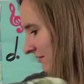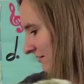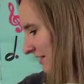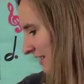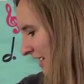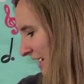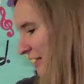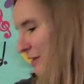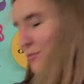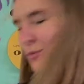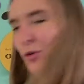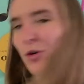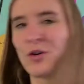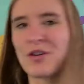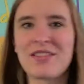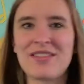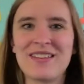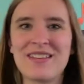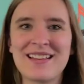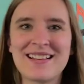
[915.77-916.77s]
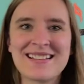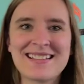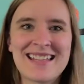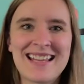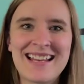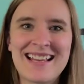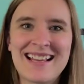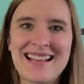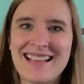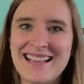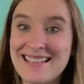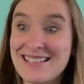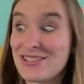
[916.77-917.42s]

any more things that I can